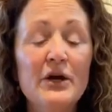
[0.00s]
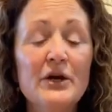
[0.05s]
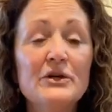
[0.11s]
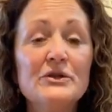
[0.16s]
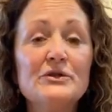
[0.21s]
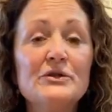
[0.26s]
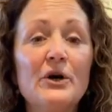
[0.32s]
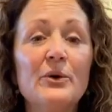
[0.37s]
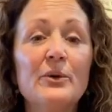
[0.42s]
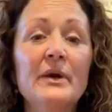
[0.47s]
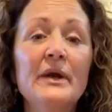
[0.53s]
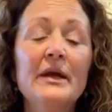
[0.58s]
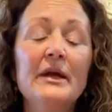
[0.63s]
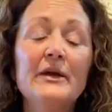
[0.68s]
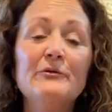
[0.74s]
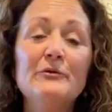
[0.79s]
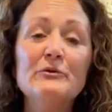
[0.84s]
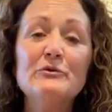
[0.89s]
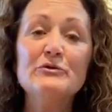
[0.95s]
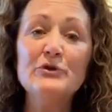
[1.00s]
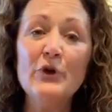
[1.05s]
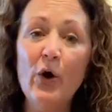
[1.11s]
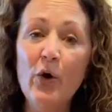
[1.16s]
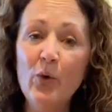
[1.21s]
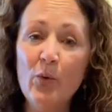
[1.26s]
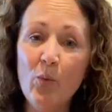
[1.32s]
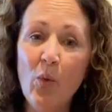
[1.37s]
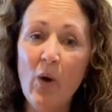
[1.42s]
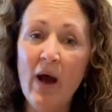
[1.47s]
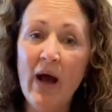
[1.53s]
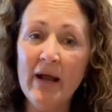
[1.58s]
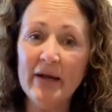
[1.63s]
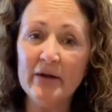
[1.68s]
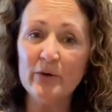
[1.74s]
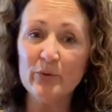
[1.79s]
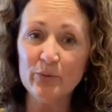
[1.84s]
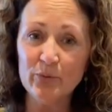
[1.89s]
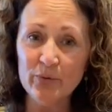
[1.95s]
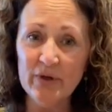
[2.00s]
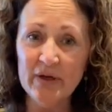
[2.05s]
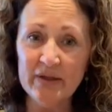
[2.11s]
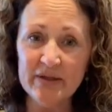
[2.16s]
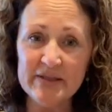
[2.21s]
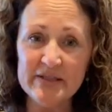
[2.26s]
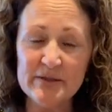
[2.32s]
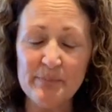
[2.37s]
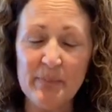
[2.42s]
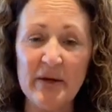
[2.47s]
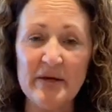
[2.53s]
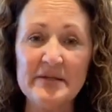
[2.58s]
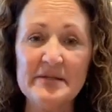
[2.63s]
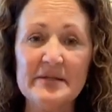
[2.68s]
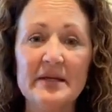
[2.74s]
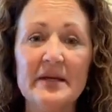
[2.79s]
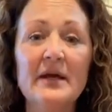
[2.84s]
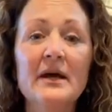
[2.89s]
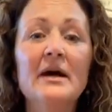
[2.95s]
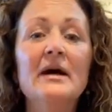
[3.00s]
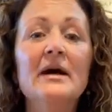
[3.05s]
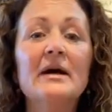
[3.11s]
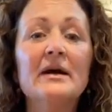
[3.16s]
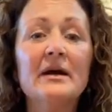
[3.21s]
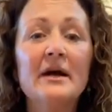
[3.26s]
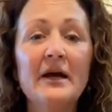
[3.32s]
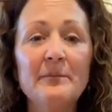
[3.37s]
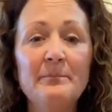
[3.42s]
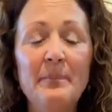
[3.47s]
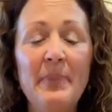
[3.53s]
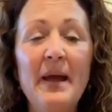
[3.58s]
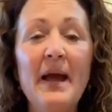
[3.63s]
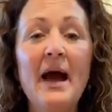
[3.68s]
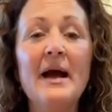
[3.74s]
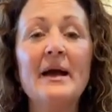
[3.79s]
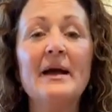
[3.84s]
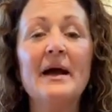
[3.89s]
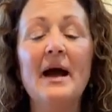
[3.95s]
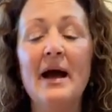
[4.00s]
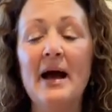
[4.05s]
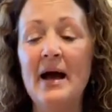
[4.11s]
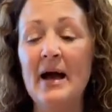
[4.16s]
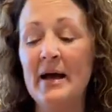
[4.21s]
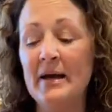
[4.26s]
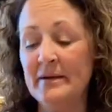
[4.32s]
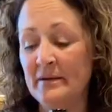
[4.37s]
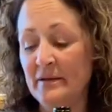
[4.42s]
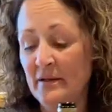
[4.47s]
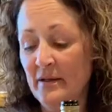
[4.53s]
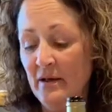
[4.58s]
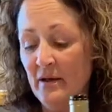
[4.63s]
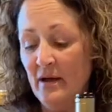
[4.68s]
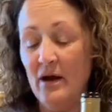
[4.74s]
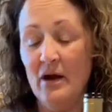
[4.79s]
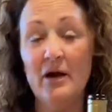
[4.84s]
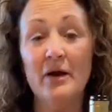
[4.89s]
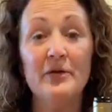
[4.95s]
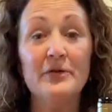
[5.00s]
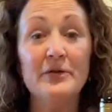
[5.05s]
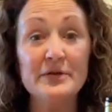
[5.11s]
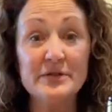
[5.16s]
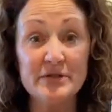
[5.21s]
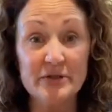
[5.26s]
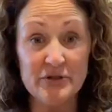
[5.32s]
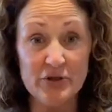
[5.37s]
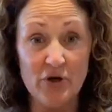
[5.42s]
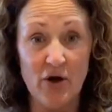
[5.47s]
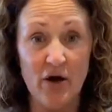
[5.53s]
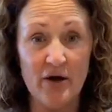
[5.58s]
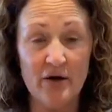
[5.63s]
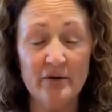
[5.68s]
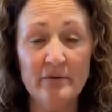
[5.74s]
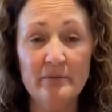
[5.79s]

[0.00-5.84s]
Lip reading: So if you don't want it really spicy, cut back on the za'atar.